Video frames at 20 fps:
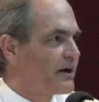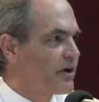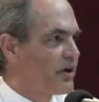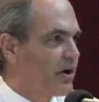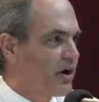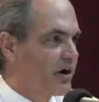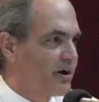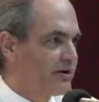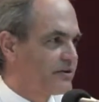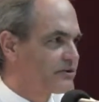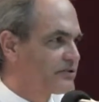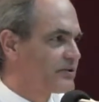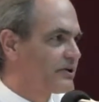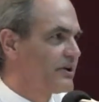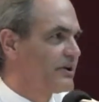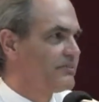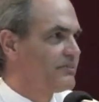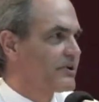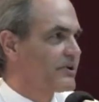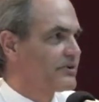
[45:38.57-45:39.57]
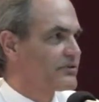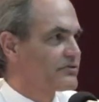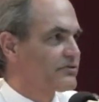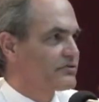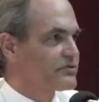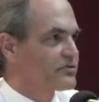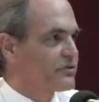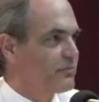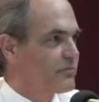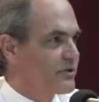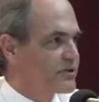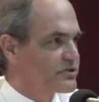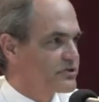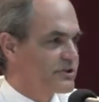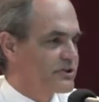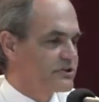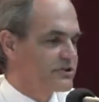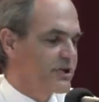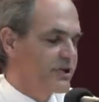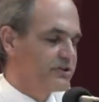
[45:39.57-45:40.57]
cars because there was so much
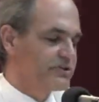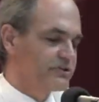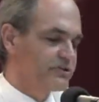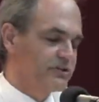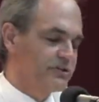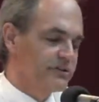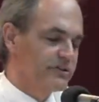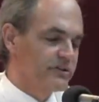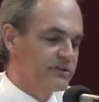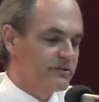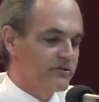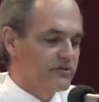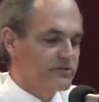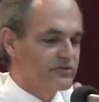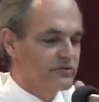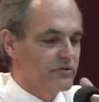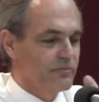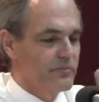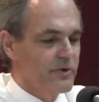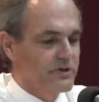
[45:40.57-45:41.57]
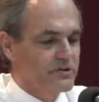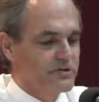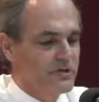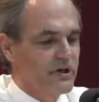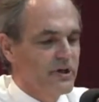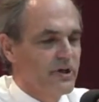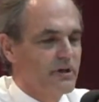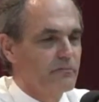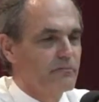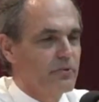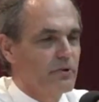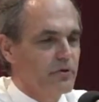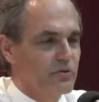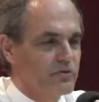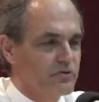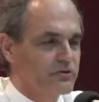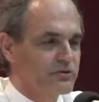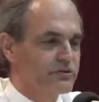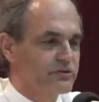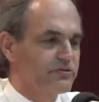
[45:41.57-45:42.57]
congestion, there was so much
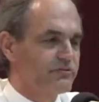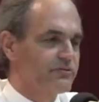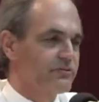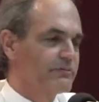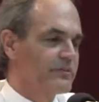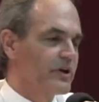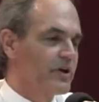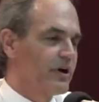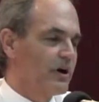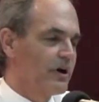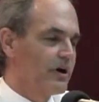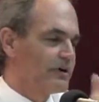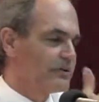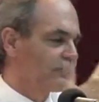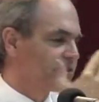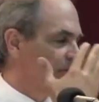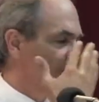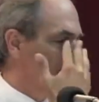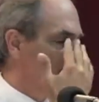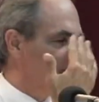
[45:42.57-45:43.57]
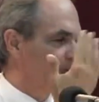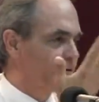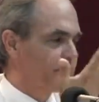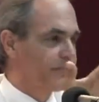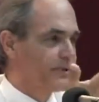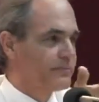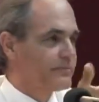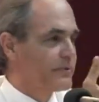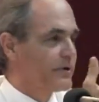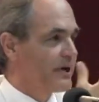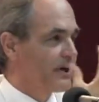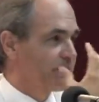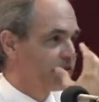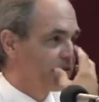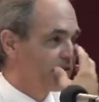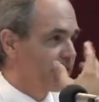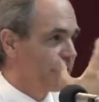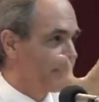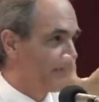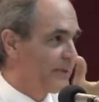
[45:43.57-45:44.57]
pollution from the cars that you know, people had to
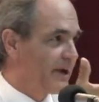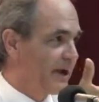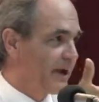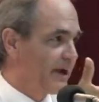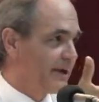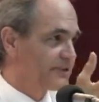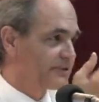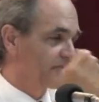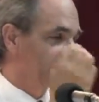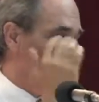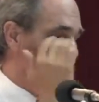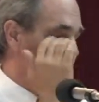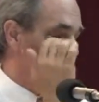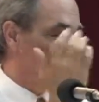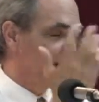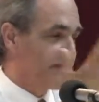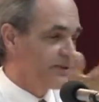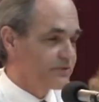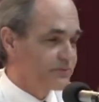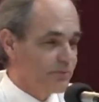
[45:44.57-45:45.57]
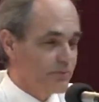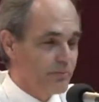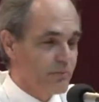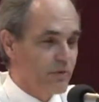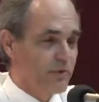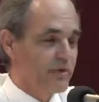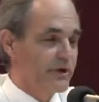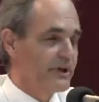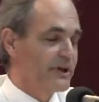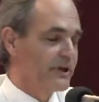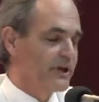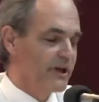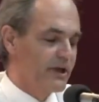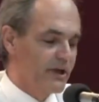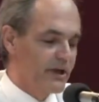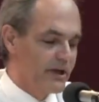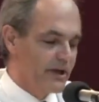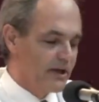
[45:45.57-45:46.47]
wear masks, their eyes were burning.